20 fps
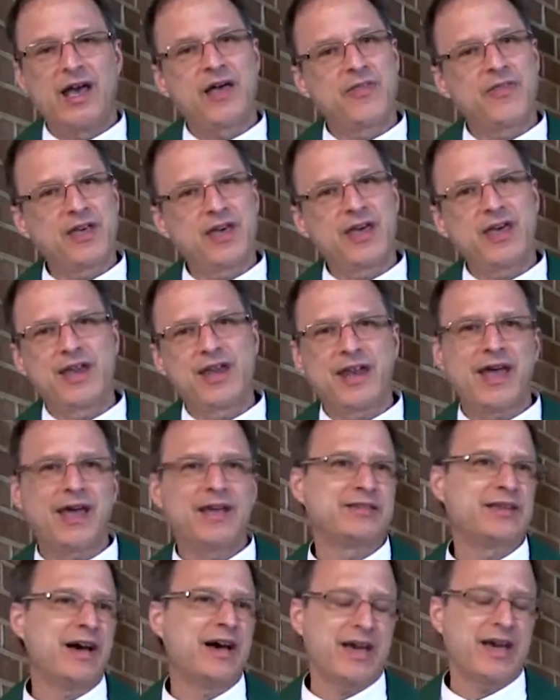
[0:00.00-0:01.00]
then, as
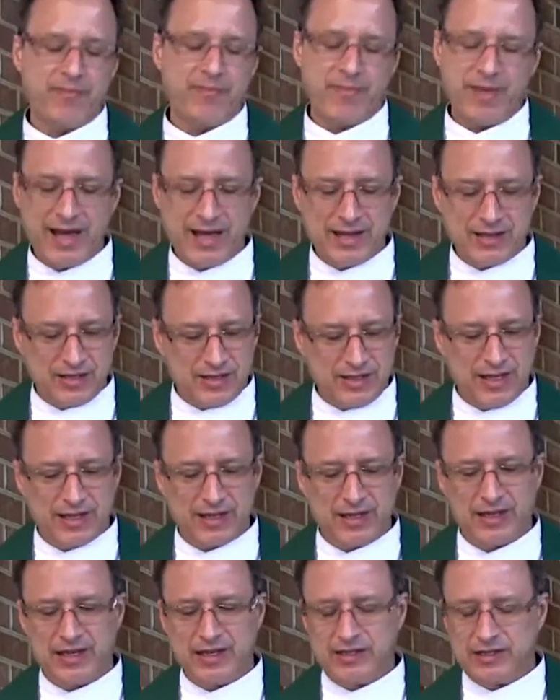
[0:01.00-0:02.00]
I imagine it,
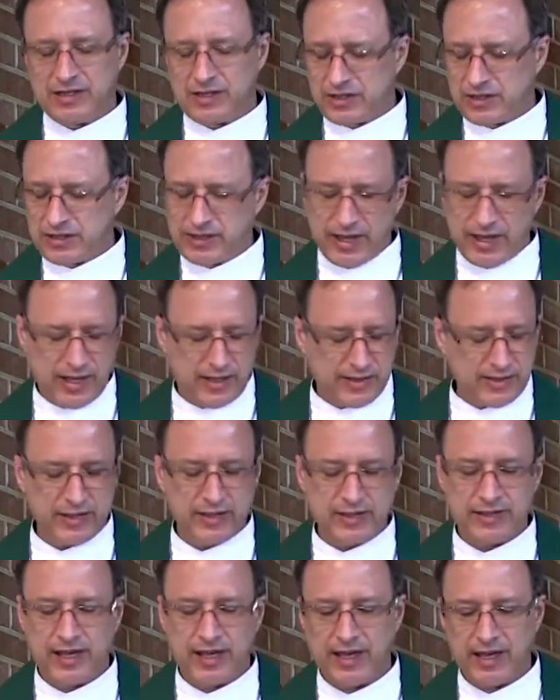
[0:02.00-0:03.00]
he just shakes
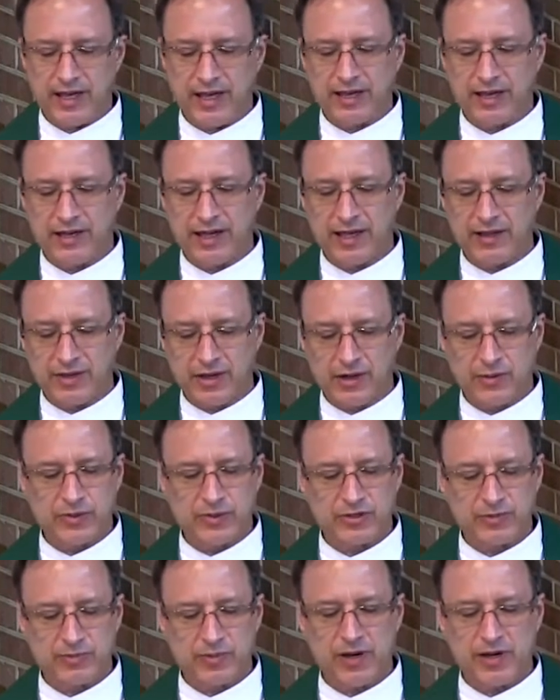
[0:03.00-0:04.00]
his head at their
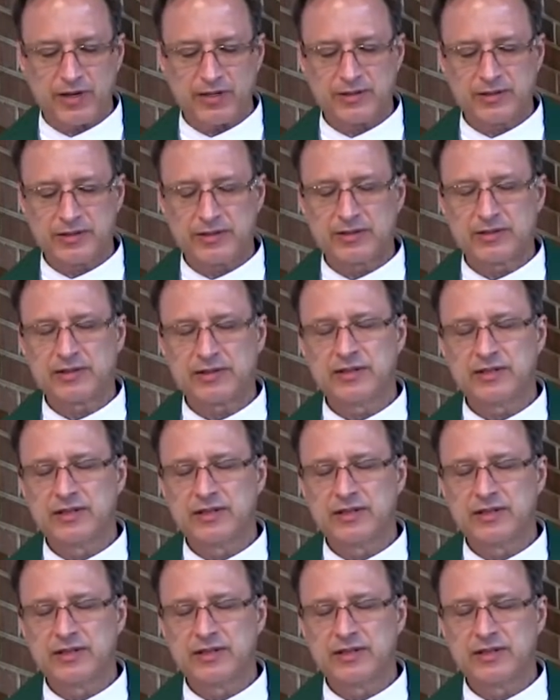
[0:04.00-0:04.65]
response.